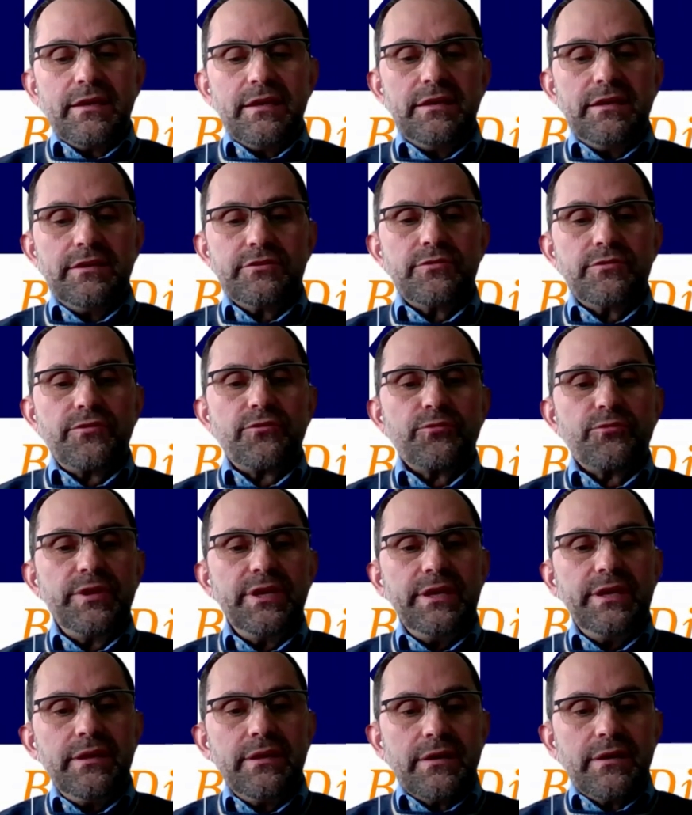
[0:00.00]
into
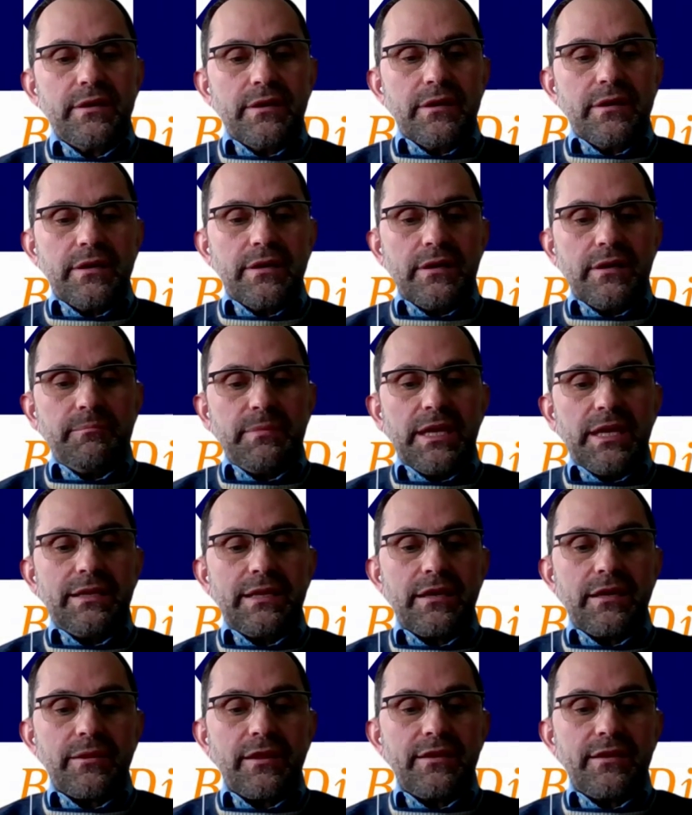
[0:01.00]
three
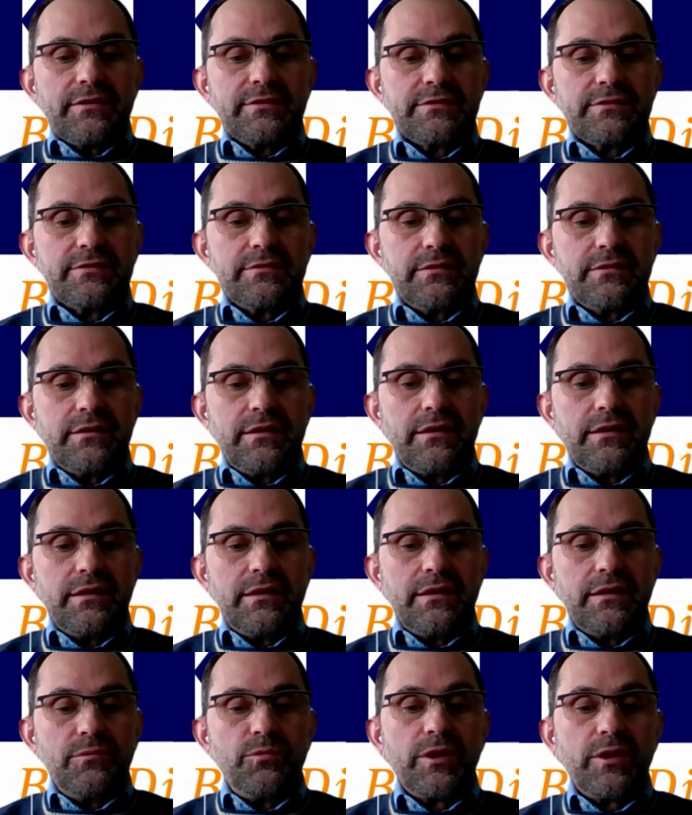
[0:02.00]
main areas
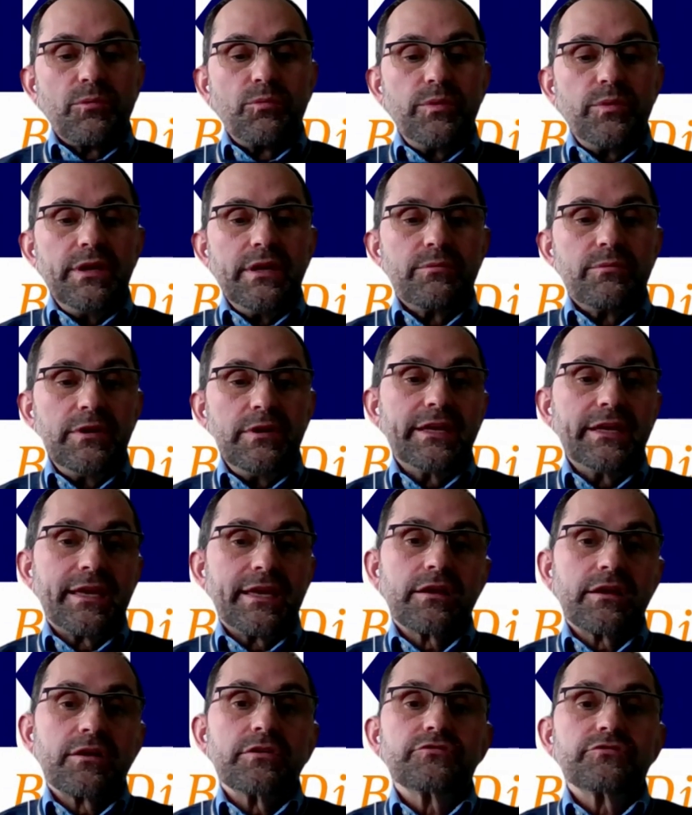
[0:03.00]
where we really
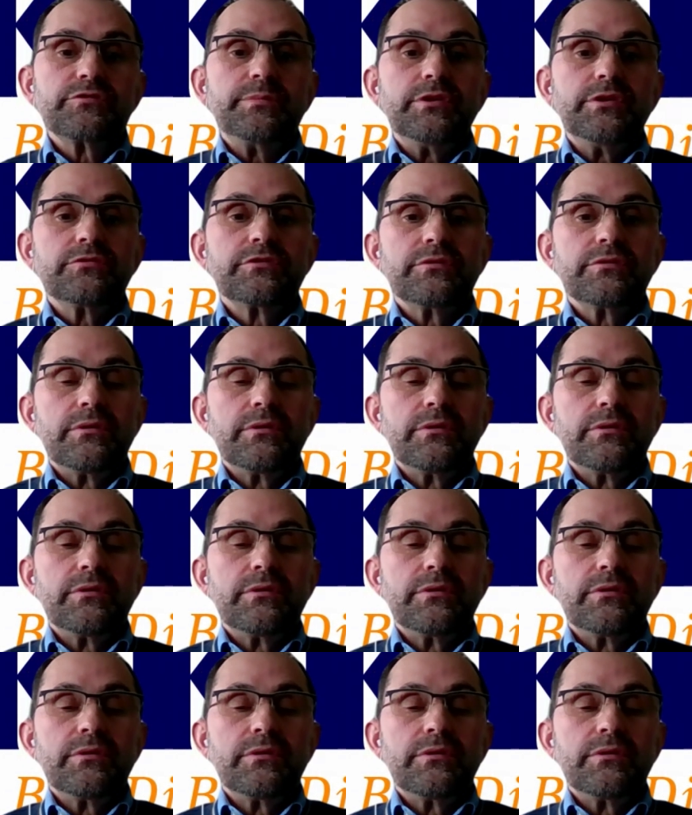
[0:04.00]
can contribute.